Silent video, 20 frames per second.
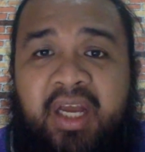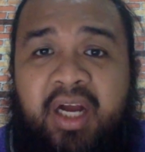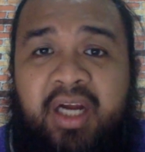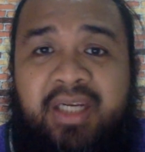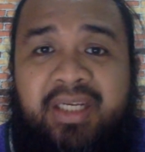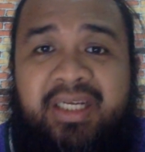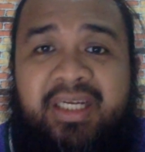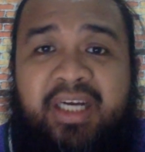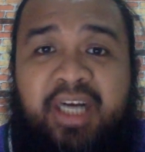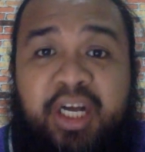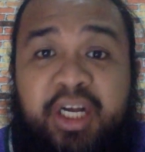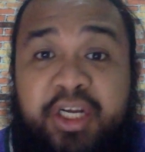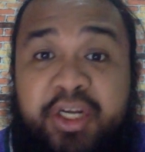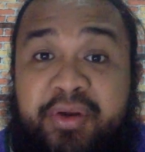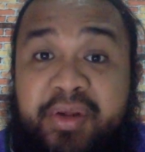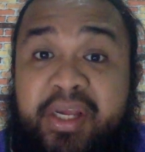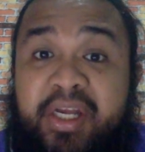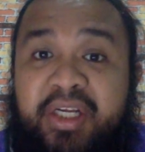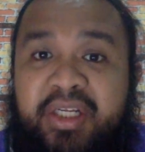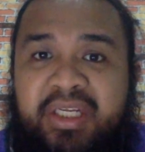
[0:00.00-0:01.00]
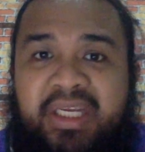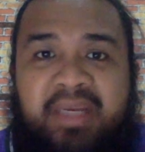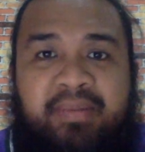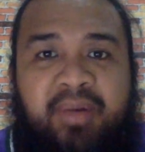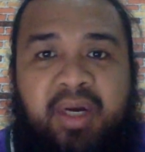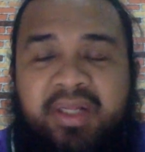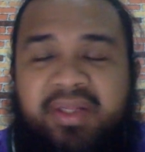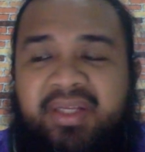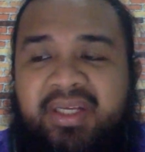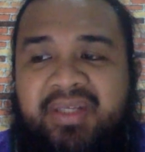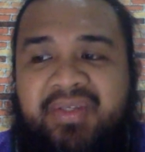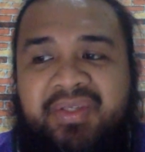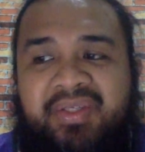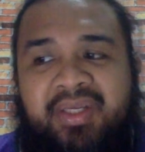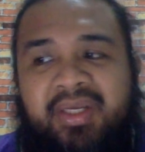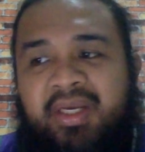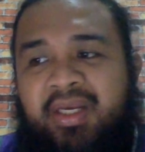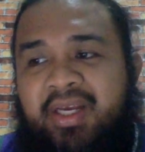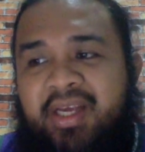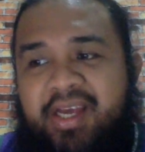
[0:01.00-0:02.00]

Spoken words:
are the hungrier team on this.